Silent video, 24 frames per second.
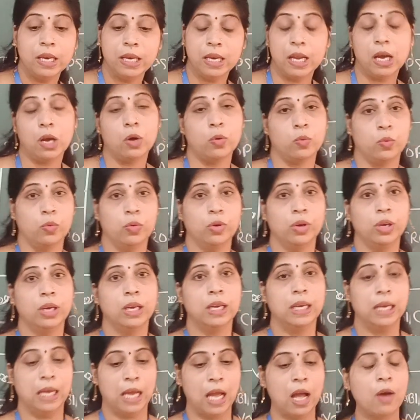Now,
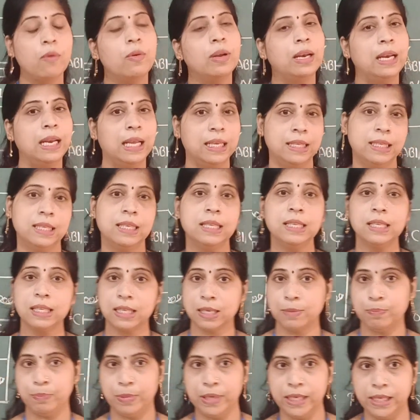our lesson is
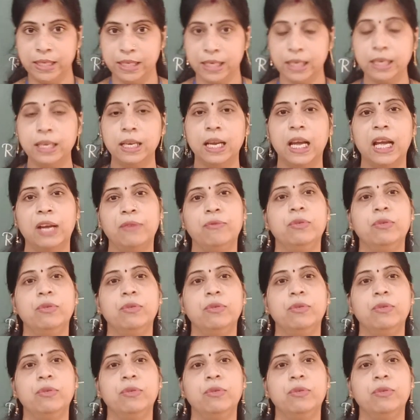completed.